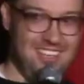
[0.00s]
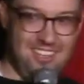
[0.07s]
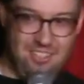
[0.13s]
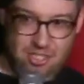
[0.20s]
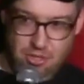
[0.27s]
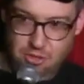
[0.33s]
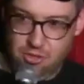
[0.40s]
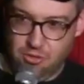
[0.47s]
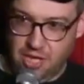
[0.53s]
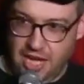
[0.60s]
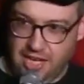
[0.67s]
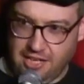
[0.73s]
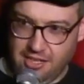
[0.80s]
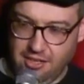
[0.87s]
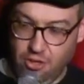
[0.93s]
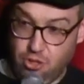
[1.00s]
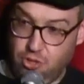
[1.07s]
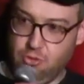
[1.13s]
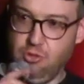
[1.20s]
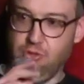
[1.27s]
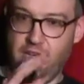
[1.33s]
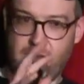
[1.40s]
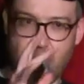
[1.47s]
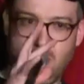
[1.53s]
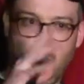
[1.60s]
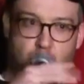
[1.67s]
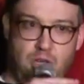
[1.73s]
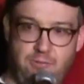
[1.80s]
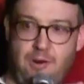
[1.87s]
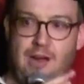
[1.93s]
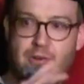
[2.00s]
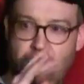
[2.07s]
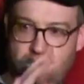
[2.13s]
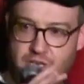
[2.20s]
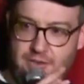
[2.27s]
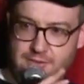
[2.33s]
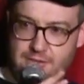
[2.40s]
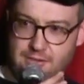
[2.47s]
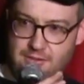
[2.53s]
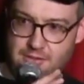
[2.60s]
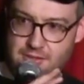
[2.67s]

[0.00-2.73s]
Do you do like those 24-hour shifts?